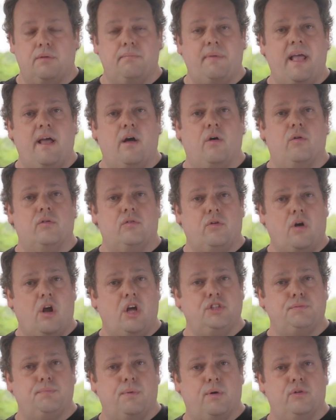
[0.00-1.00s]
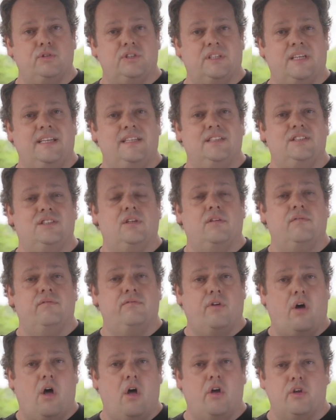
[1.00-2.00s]
about crossbows is
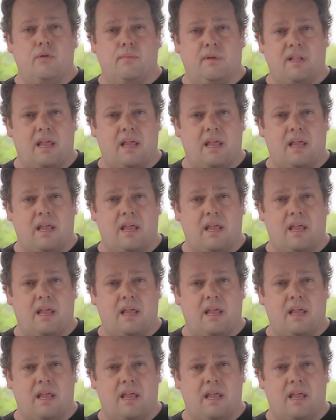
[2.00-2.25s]
volume.